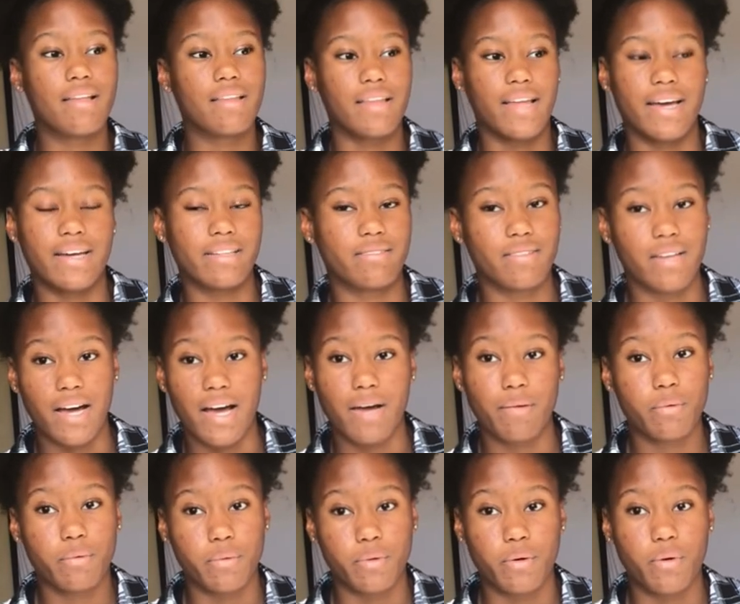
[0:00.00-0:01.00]
like I
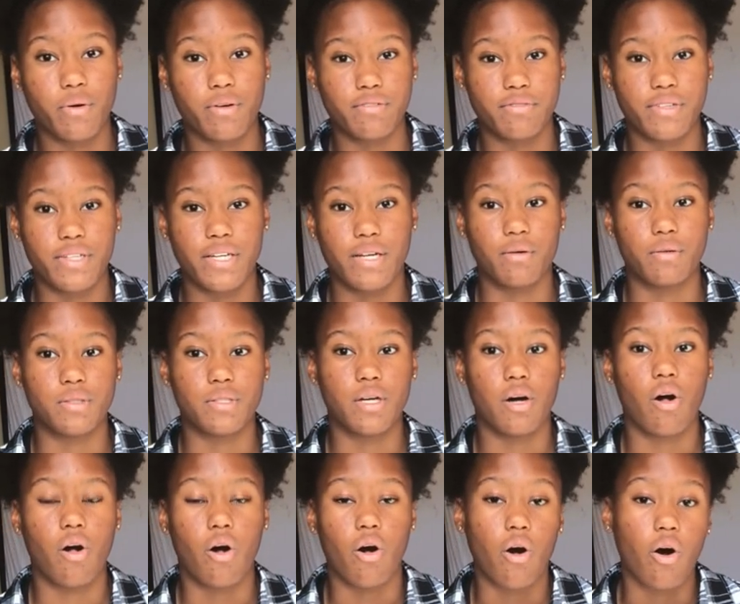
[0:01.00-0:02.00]
would record videos
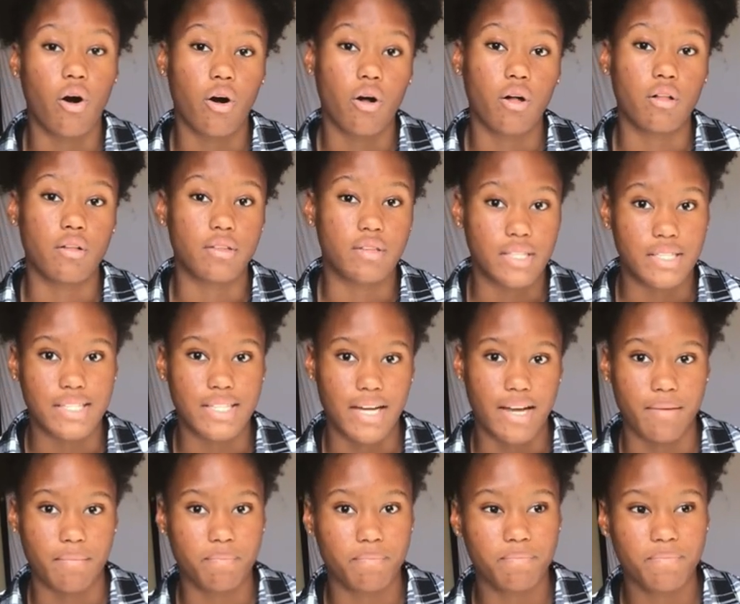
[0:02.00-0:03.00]
all the
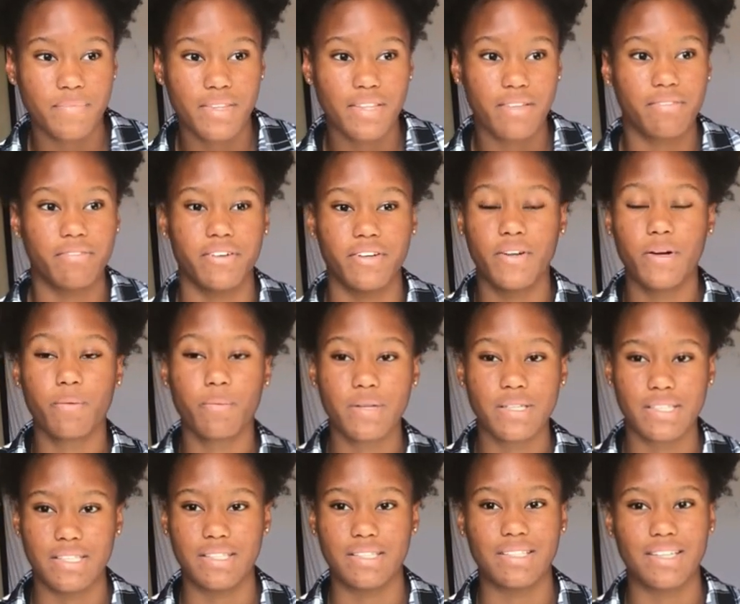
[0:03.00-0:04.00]
time. For no
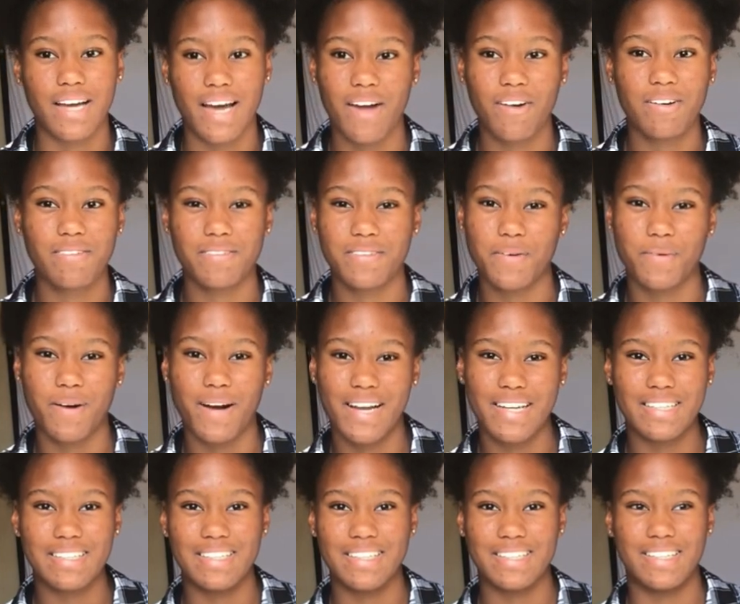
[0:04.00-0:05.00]
reason. I don't even know why I
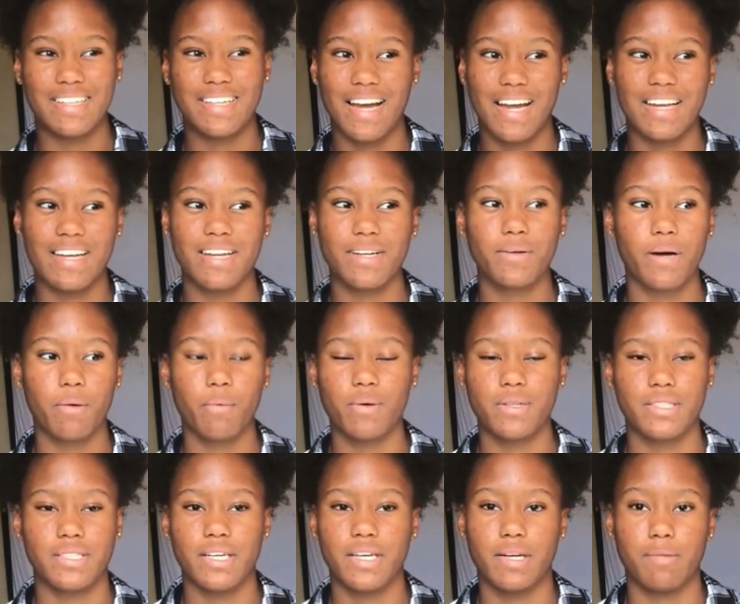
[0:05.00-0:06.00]
did it. I knew I
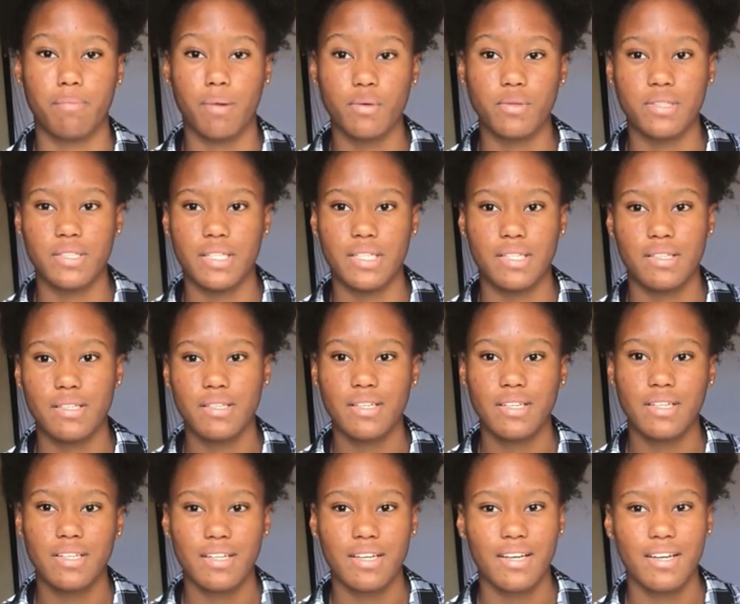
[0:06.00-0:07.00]
wasn't gonna post it.
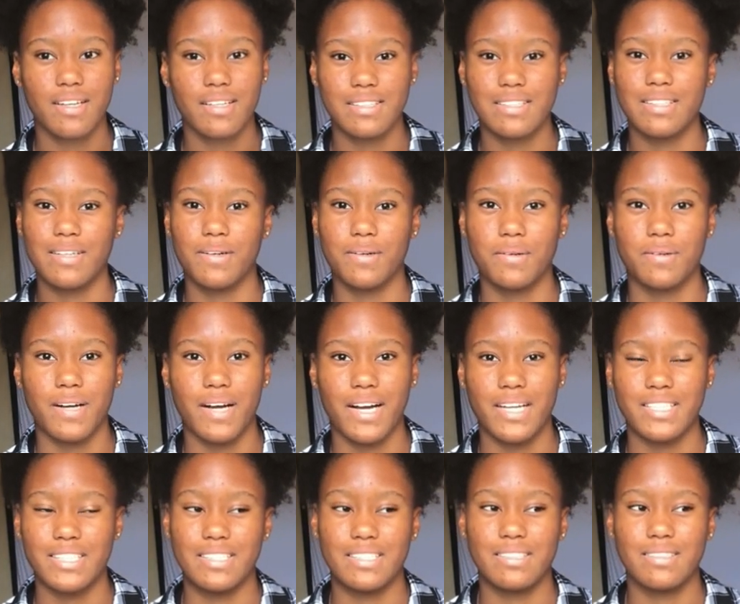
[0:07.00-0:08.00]
So I
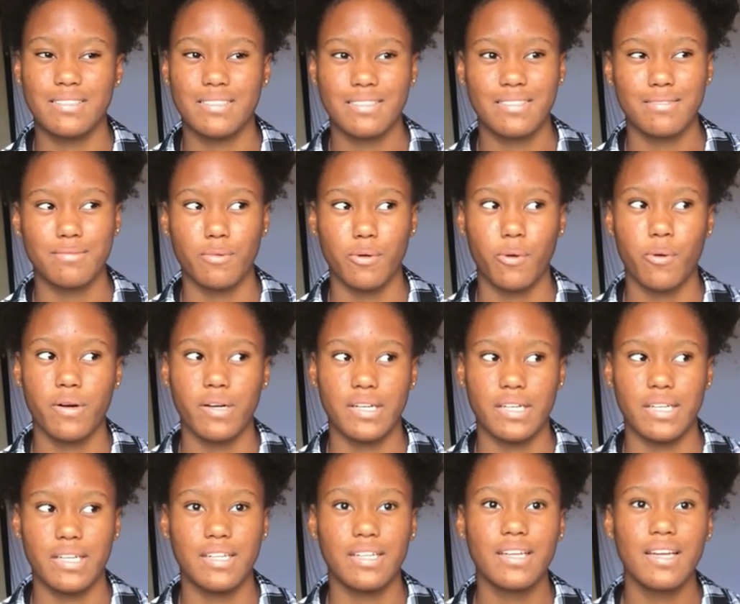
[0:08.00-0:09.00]
just
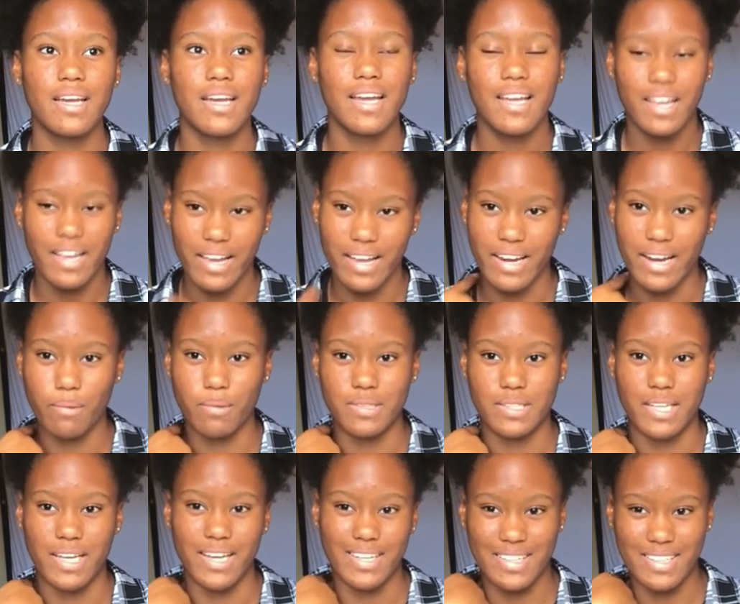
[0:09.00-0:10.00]
recorded it. And I was
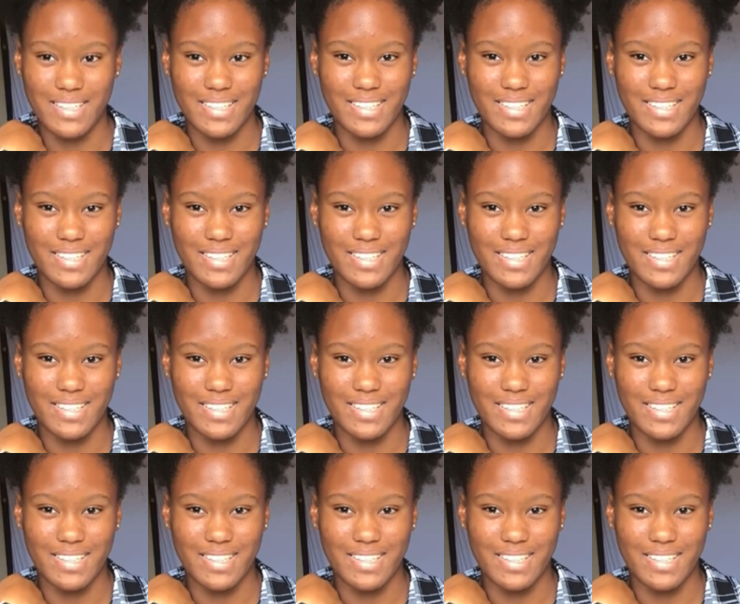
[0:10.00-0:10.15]
like,